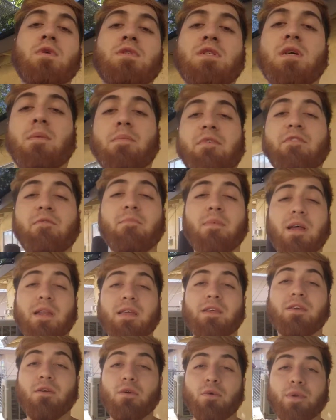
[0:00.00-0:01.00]
What's up,
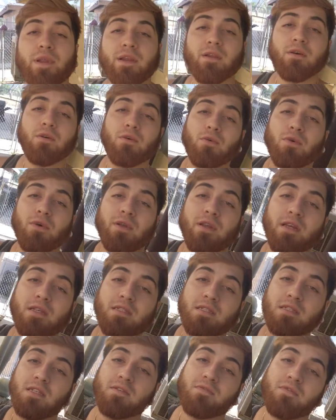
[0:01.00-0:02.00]
everybody? You already know who it
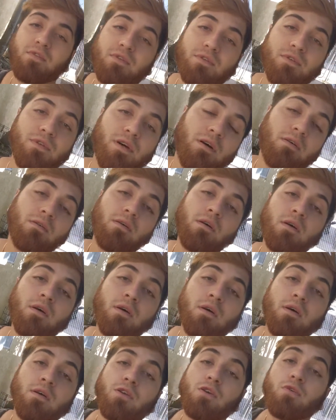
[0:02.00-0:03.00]
is, and if you don't,
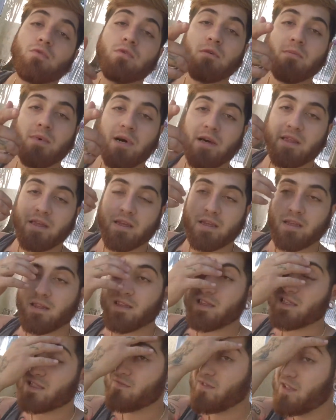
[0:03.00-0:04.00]
you will by the
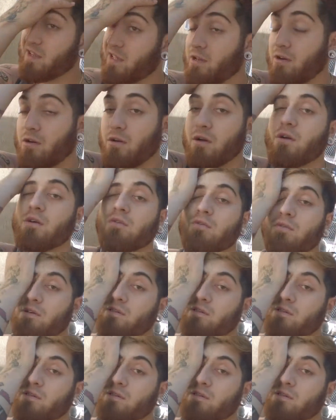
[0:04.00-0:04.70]
end of this video.